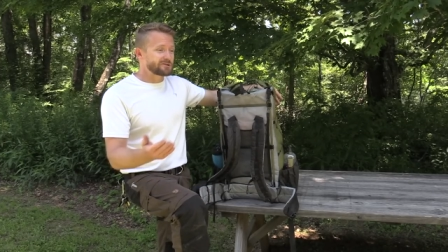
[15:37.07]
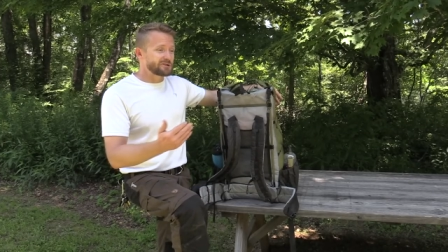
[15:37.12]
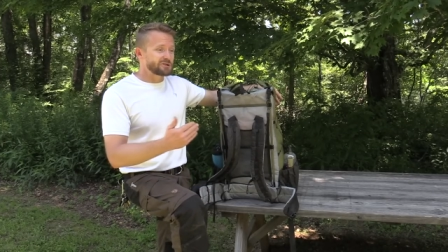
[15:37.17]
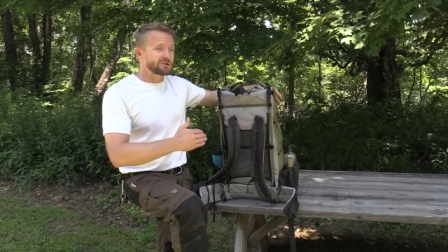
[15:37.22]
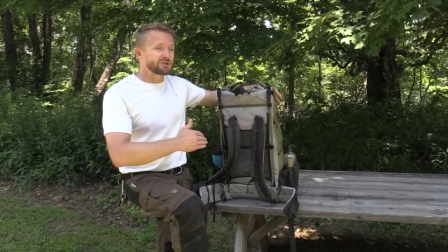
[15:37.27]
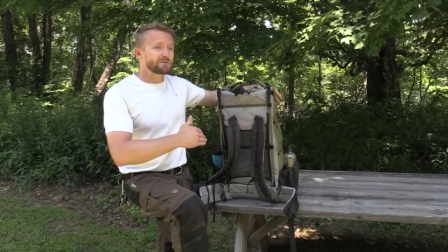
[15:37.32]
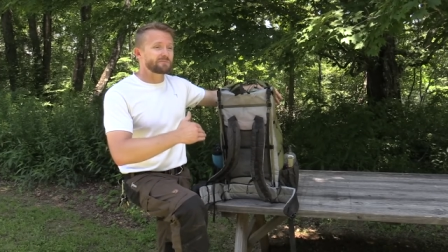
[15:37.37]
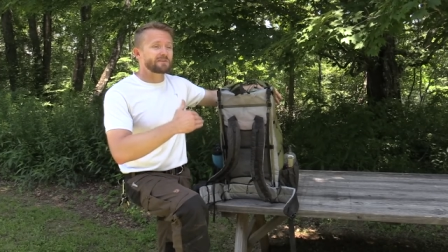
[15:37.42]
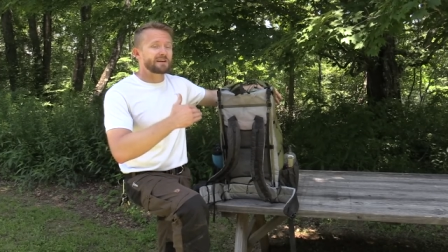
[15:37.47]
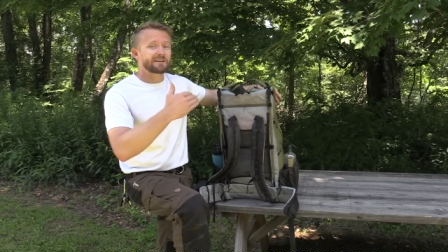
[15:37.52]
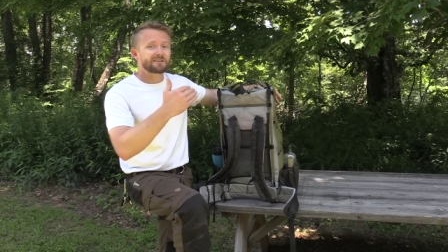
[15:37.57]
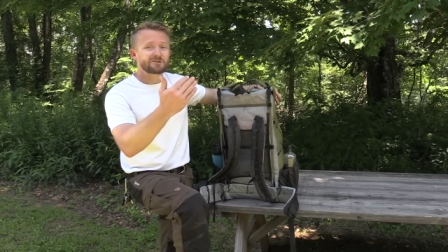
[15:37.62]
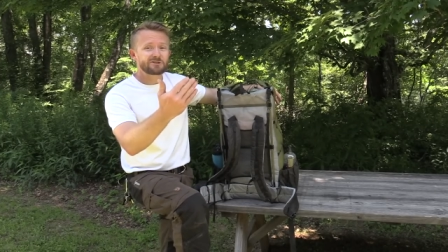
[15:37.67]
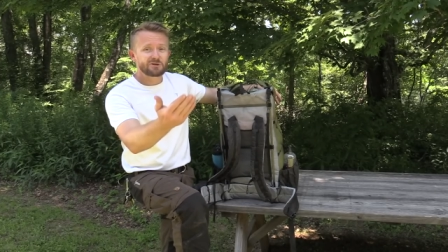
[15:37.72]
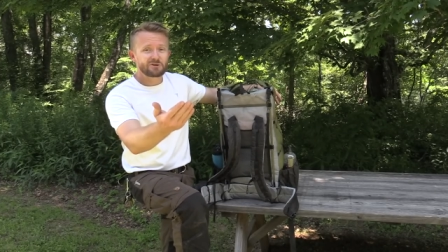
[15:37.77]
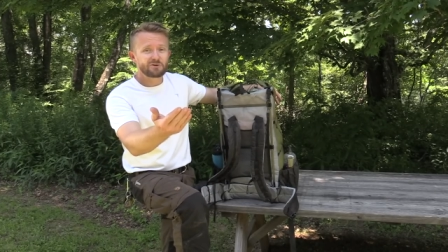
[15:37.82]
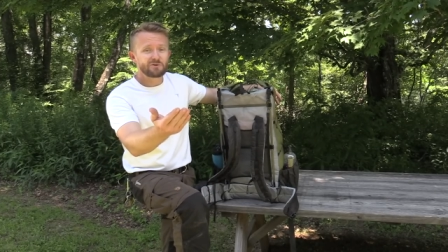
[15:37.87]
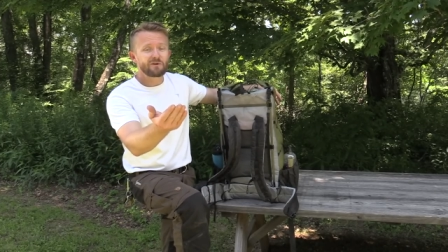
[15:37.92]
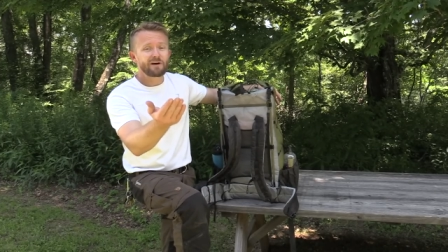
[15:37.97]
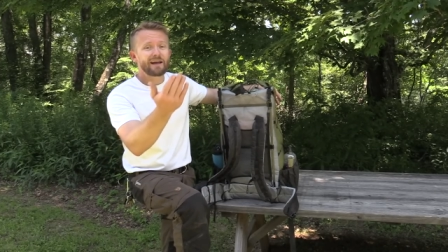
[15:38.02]
to ship that
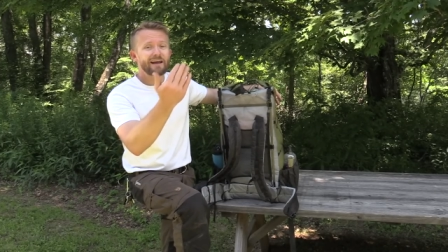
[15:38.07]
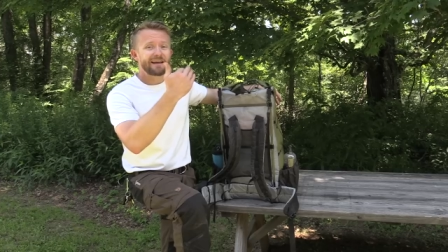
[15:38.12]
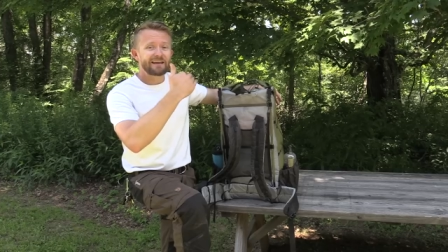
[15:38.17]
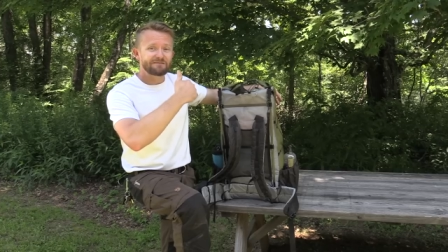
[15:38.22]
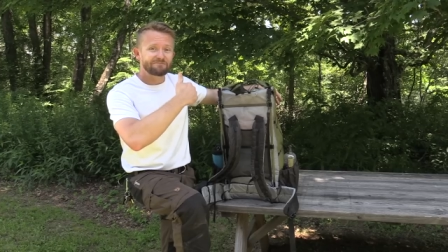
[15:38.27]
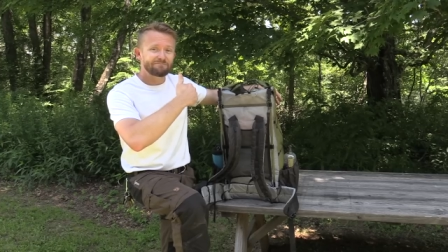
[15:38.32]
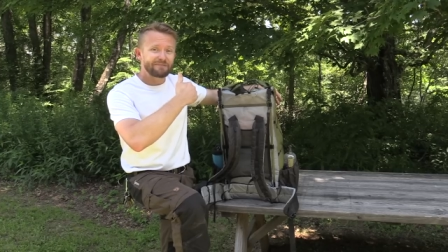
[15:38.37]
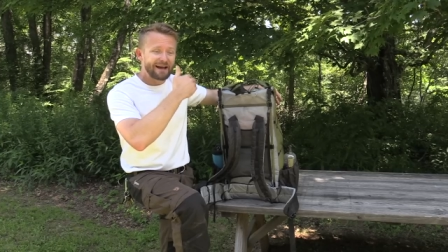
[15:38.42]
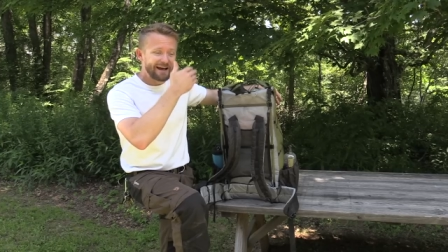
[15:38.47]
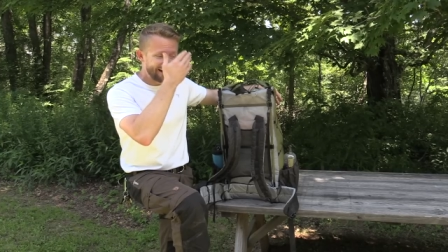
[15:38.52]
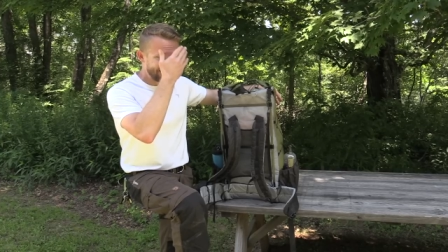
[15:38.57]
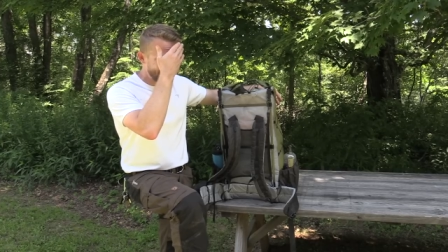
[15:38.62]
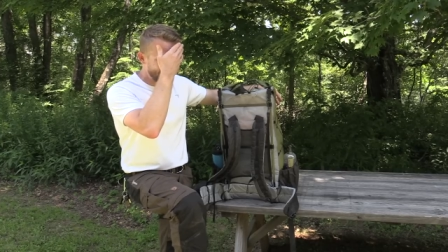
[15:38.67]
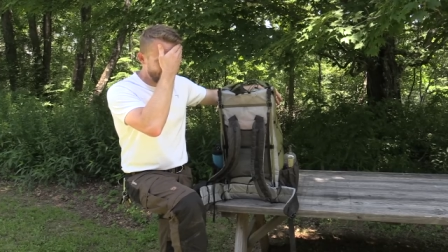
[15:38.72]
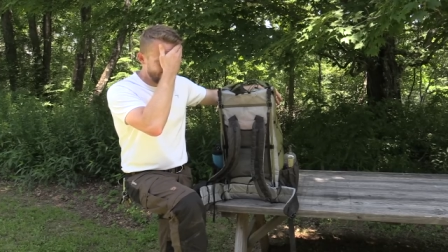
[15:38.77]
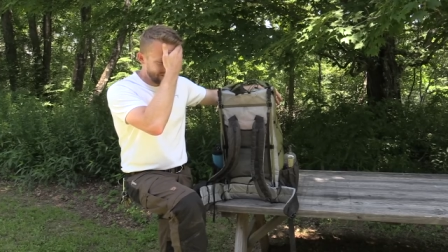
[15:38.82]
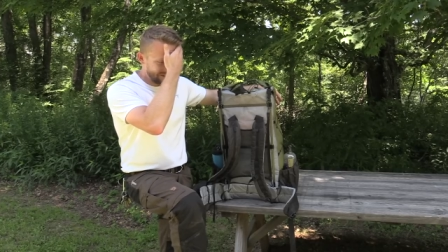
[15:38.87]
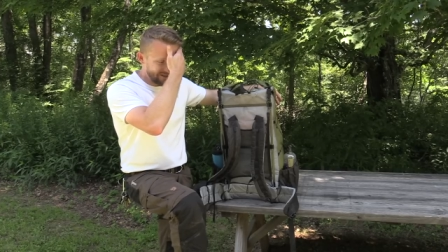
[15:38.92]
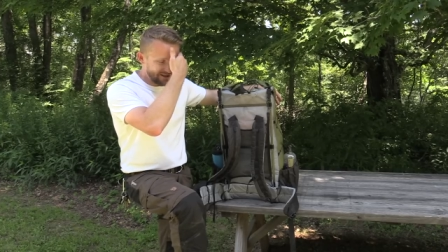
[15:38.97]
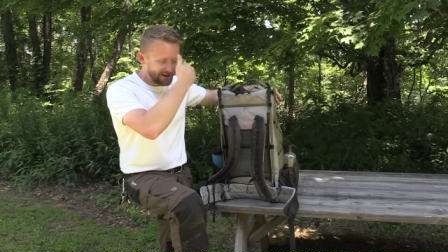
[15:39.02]
to and back
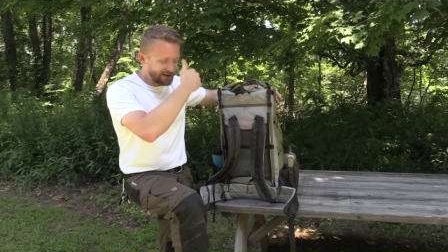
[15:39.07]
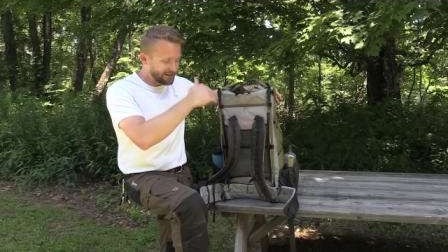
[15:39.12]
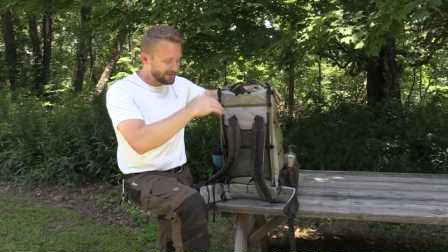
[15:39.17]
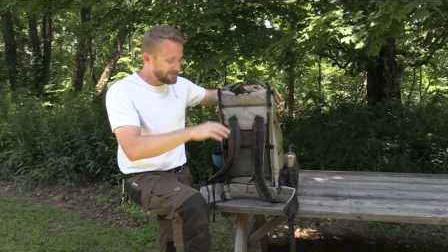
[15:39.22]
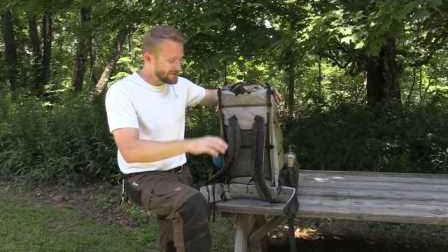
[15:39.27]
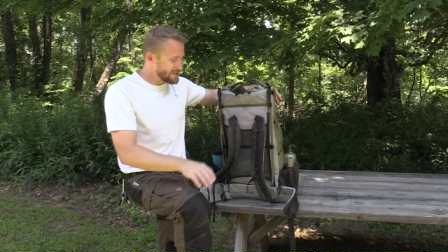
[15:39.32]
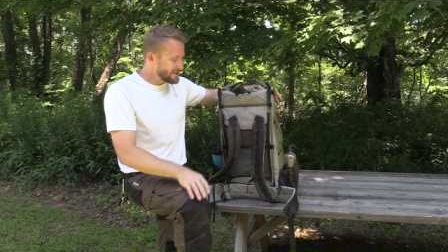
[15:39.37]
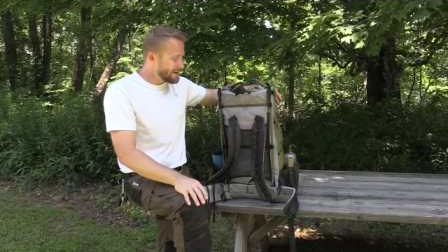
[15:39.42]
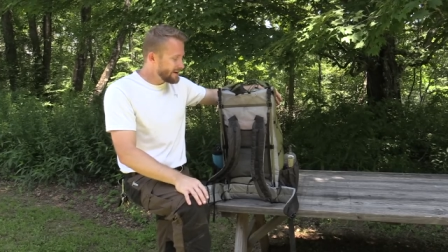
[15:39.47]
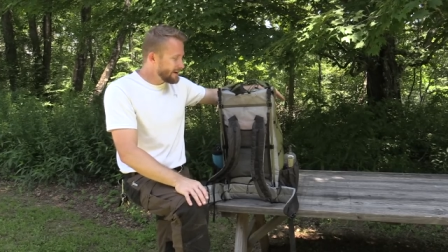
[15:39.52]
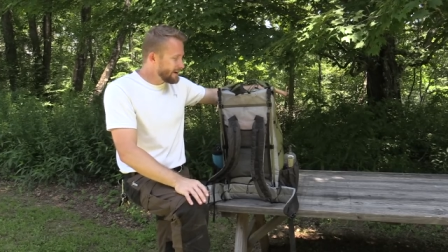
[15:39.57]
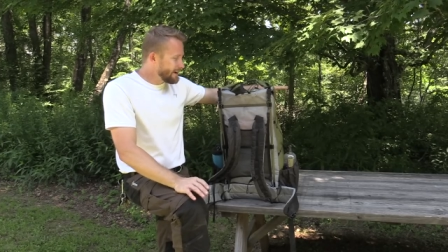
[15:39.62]
to ourselves.